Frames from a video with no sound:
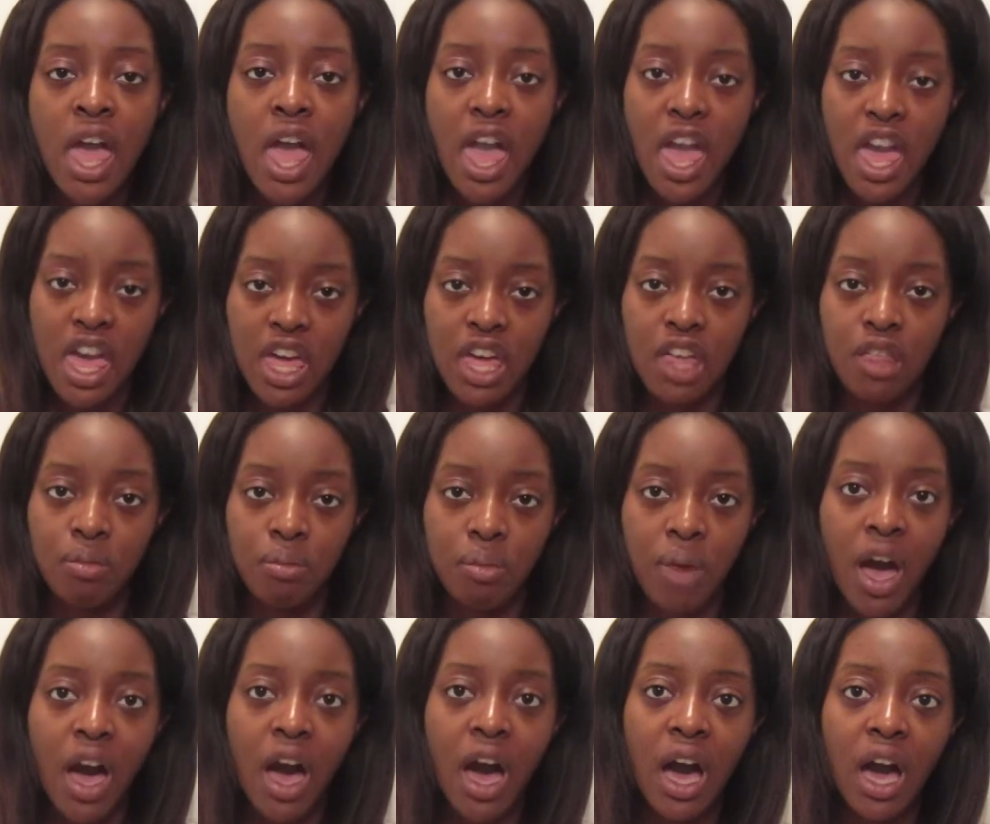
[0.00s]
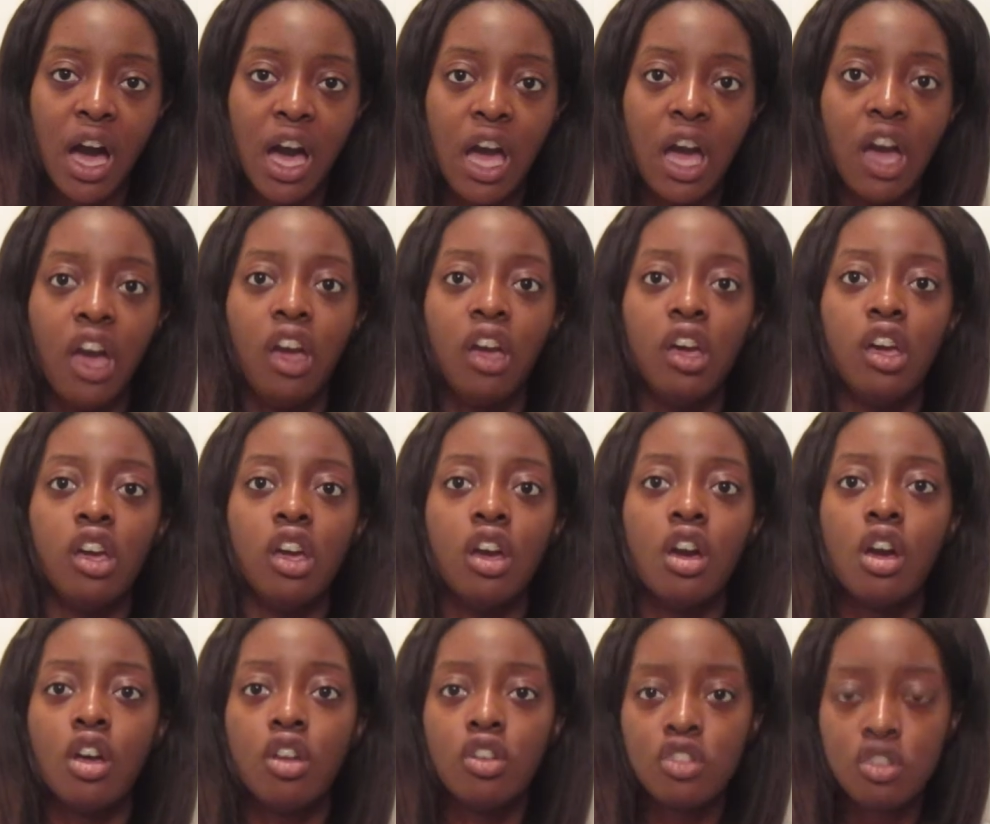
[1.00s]
in my
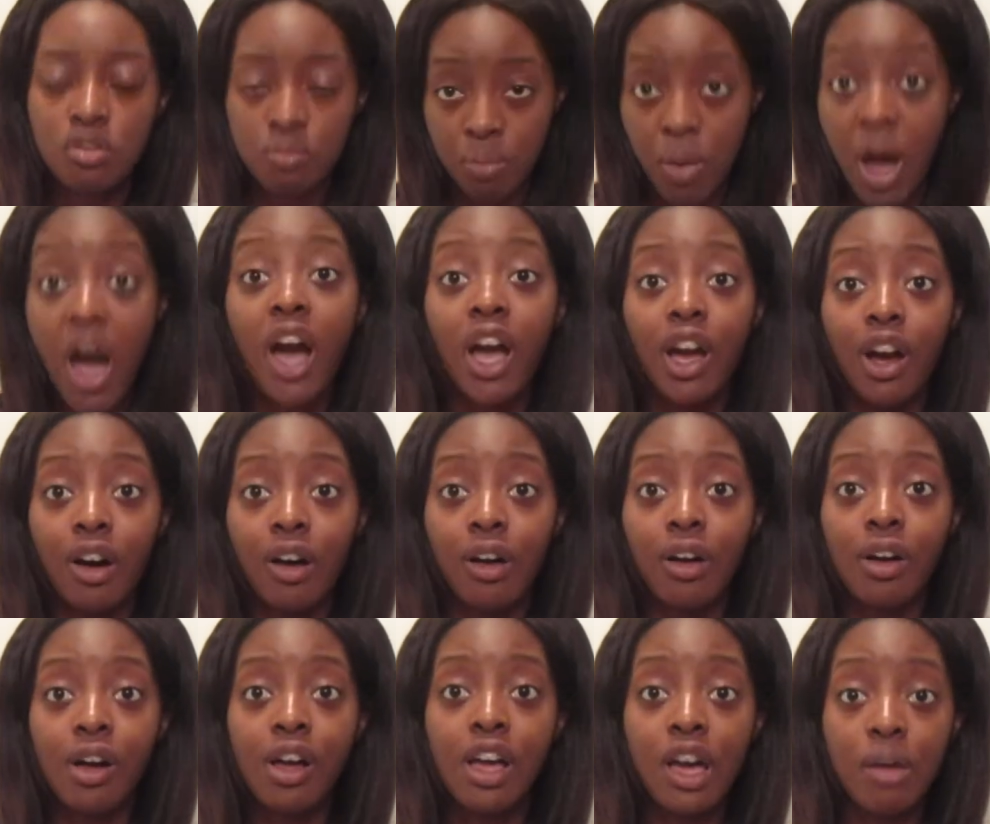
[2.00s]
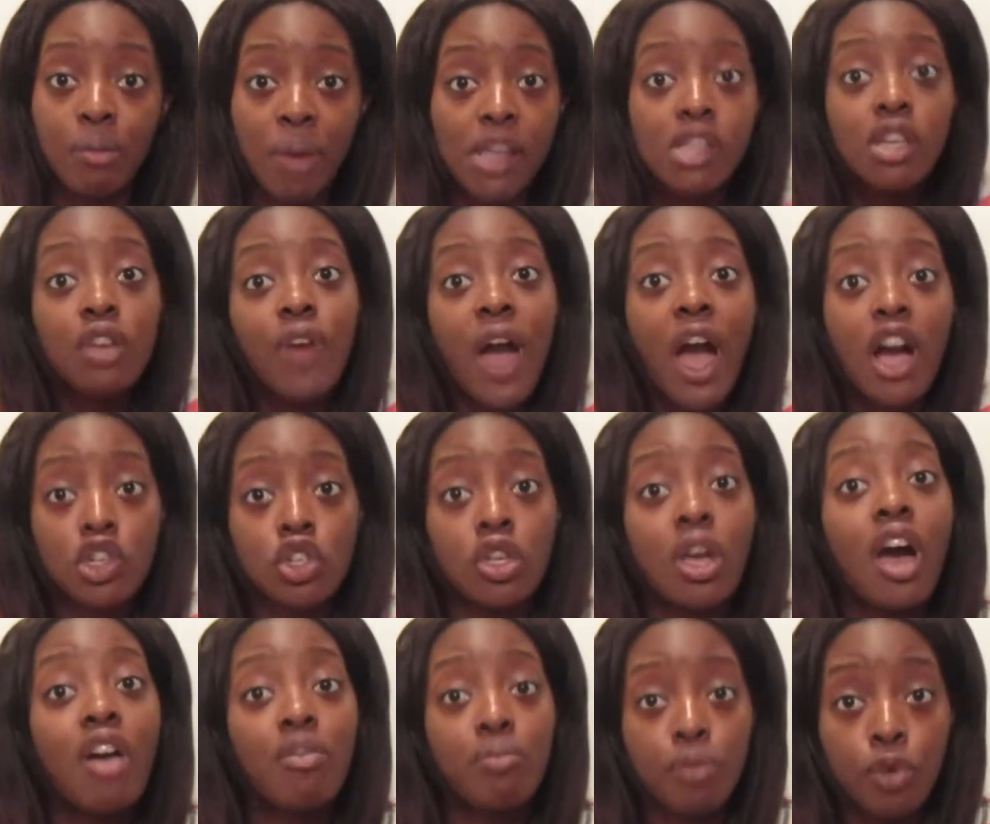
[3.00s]
smile, and my teeth actually
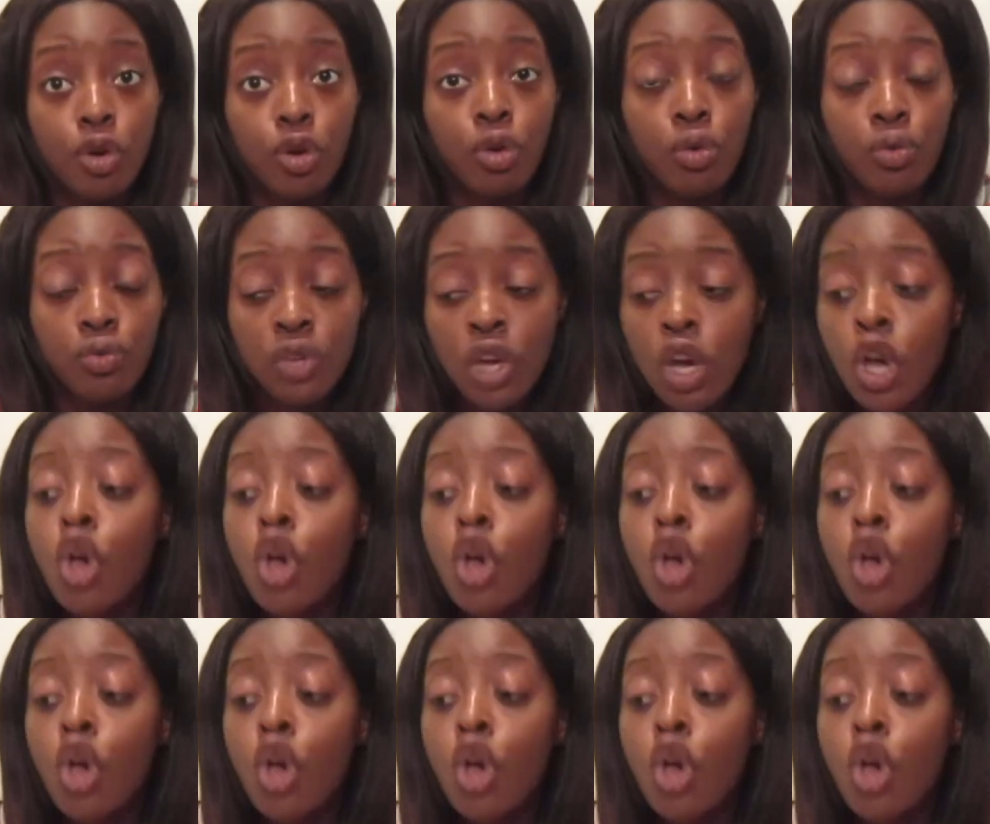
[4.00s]
have moved.